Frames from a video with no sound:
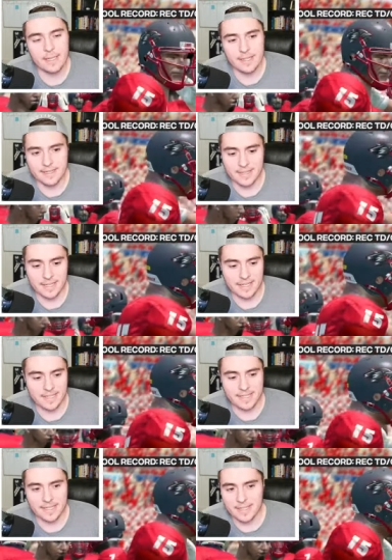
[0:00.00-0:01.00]
and six.
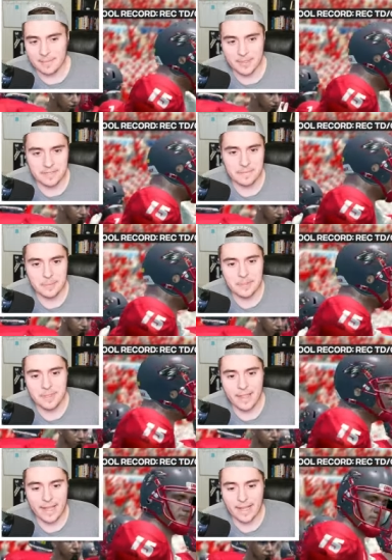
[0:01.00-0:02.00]
This is unbelievable.
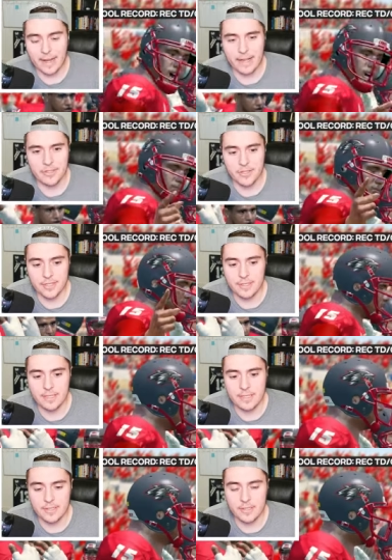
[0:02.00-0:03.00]
That connection
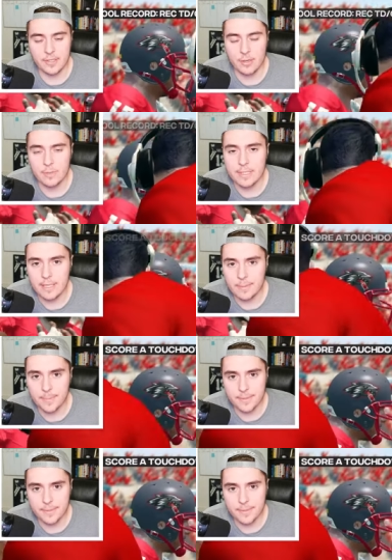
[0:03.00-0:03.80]
is so deep.